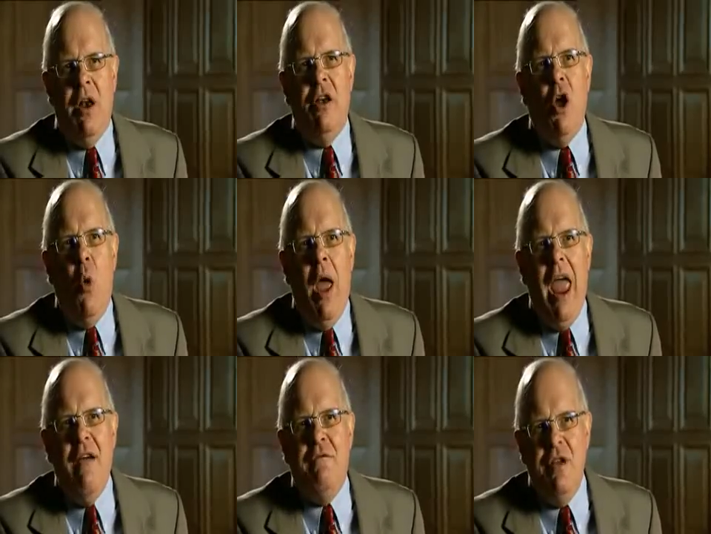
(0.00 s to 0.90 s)
want to know
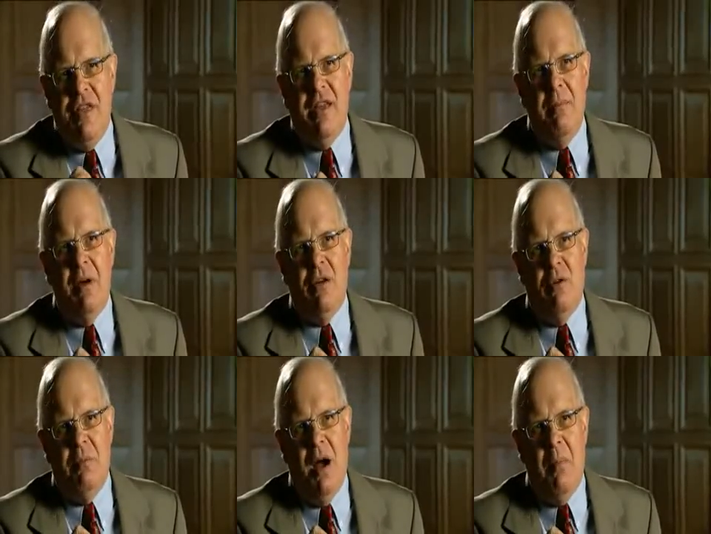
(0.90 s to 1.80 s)
everything about
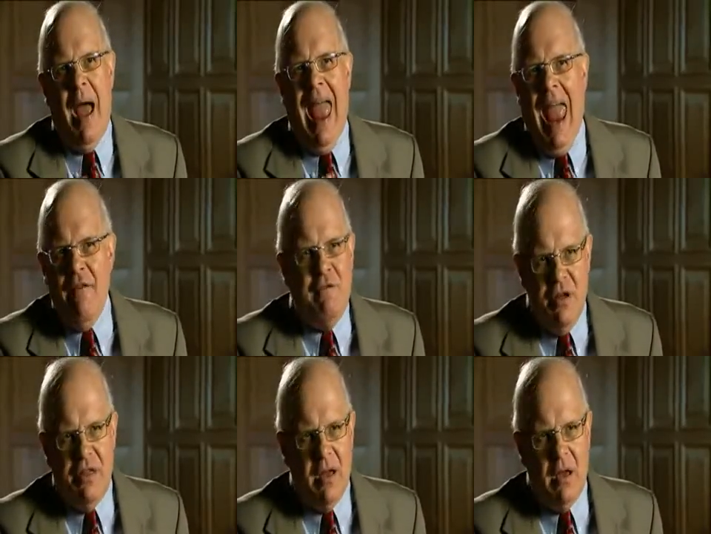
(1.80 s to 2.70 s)
Obama.
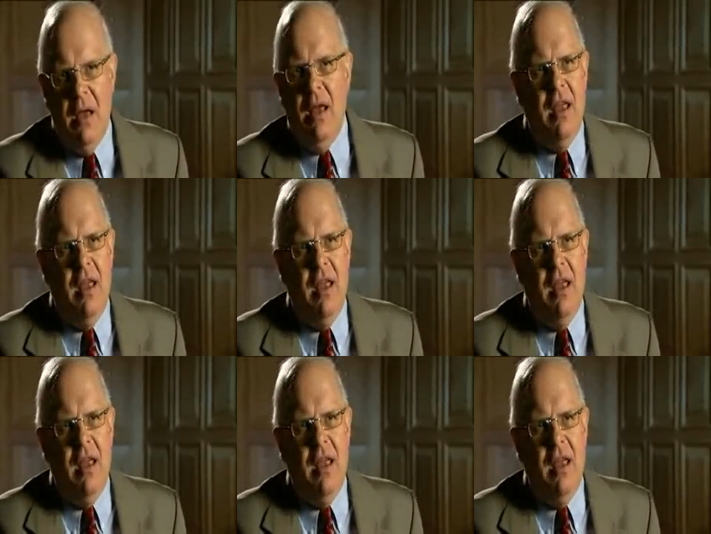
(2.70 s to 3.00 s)
Everything.